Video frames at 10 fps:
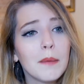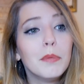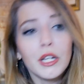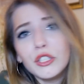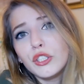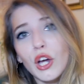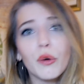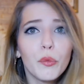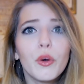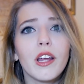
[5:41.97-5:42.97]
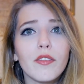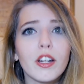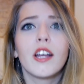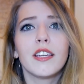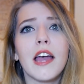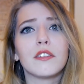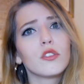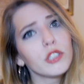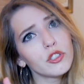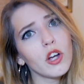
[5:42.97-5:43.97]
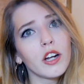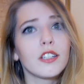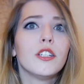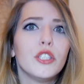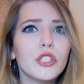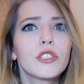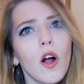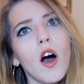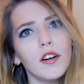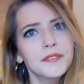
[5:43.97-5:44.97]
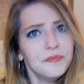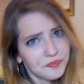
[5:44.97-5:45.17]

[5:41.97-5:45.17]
But you know, whatever. Again, Chris Carter, your call.